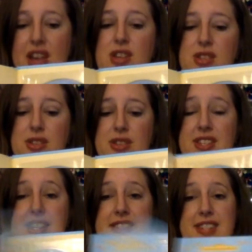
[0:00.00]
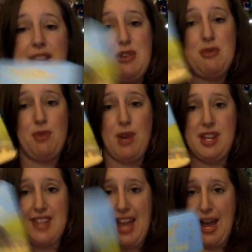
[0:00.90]
So this can save your
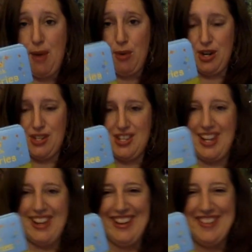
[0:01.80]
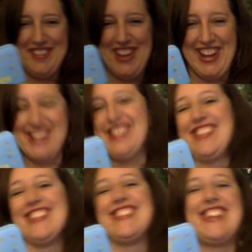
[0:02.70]
voice hours because
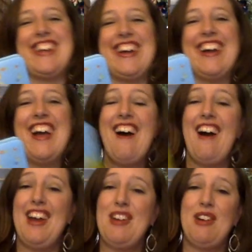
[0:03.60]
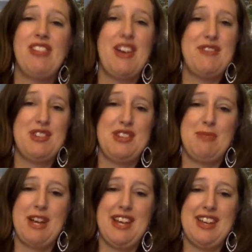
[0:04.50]
of the CD. I know I love to read
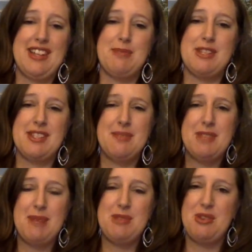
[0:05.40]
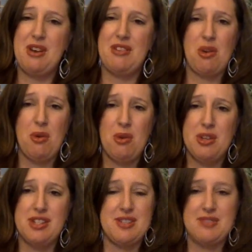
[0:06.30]
to my kids, but sometimes you have a
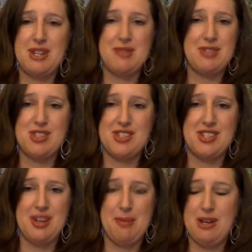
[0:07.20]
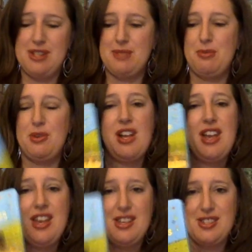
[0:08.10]
cold or sometimes it's just not possible,
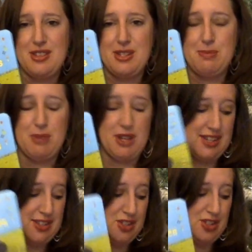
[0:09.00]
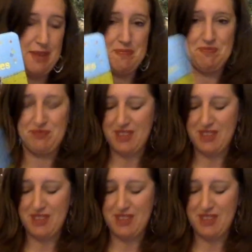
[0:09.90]
so this book is a gem.